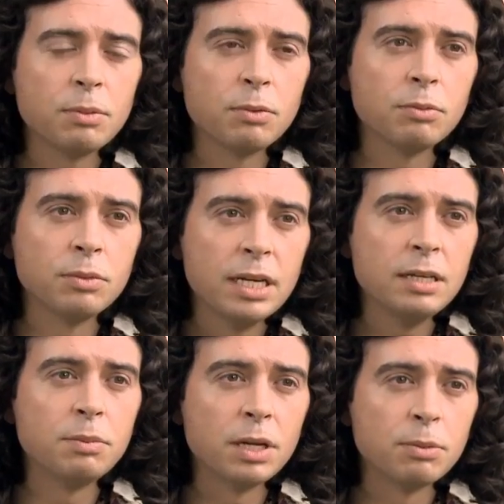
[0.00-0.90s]
People
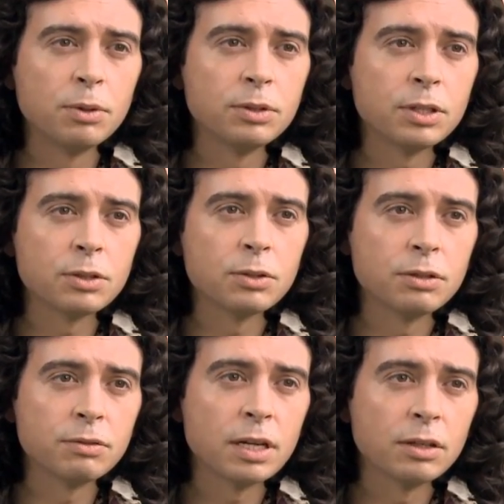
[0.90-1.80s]
need people to
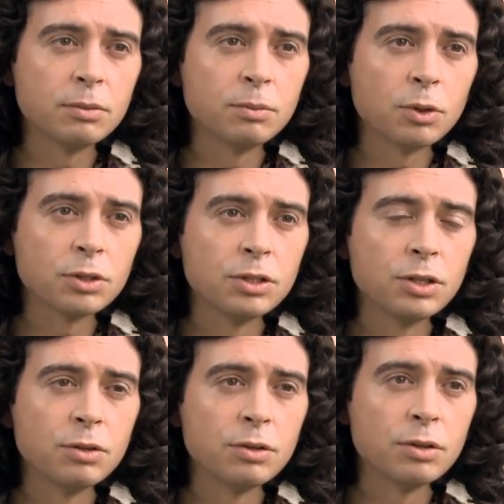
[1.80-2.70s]
sort of tell them what to
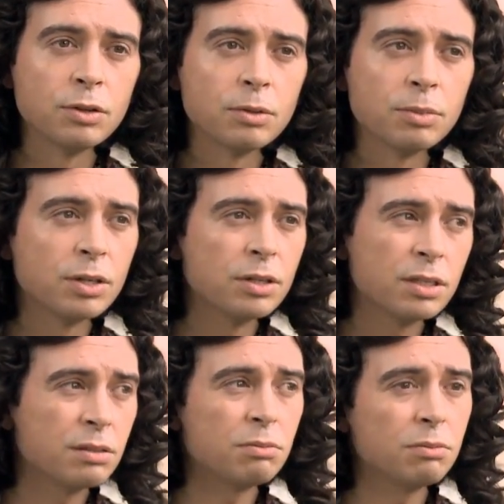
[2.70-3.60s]
do
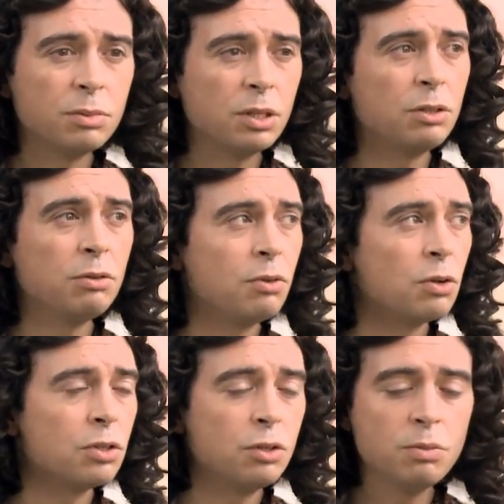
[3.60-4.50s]
because you've
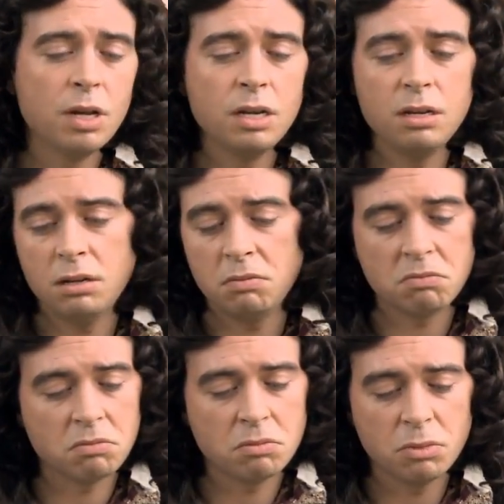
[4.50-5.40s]
got too many, you
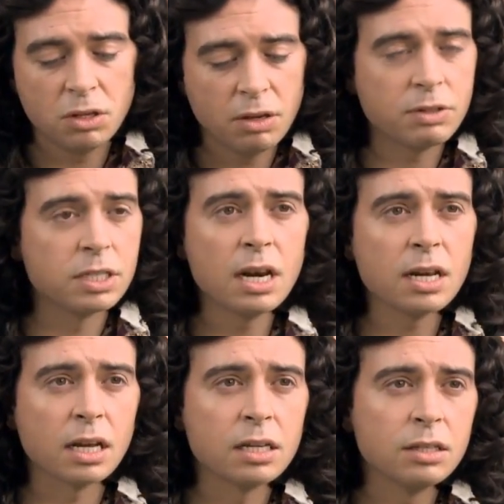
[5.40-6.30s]
have to
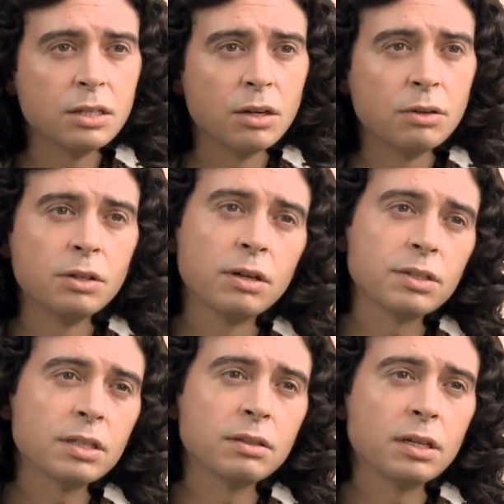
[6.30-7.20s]
delegate, you know, you have
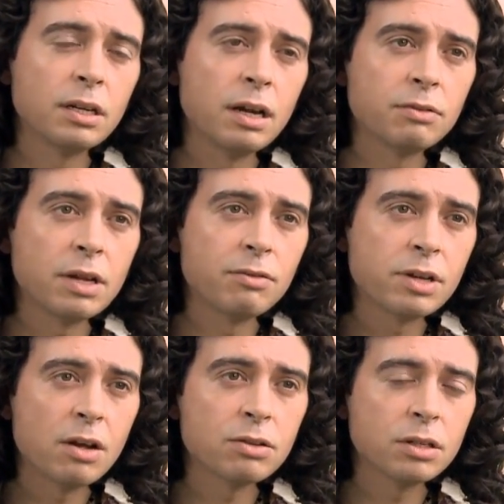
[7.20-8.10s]
to, you have, to have
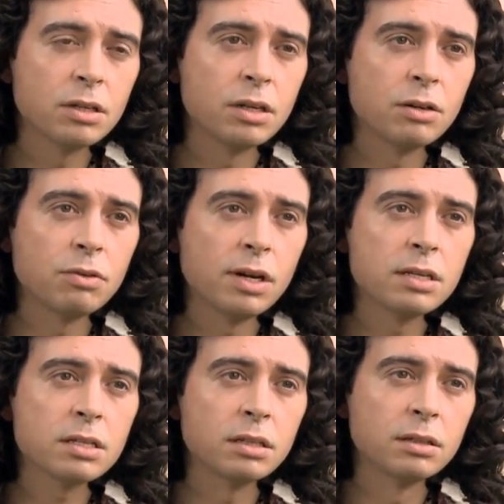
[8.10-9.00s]
counsel and
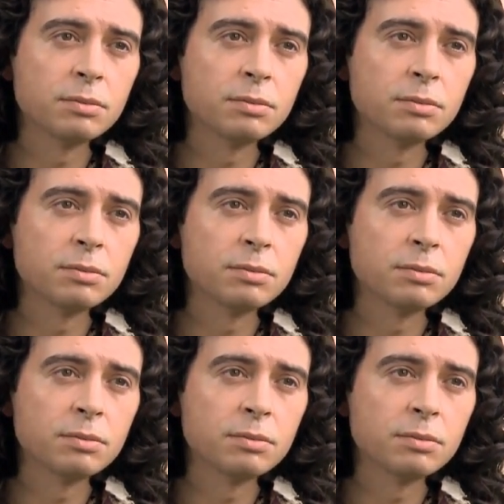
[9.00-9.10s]
advice.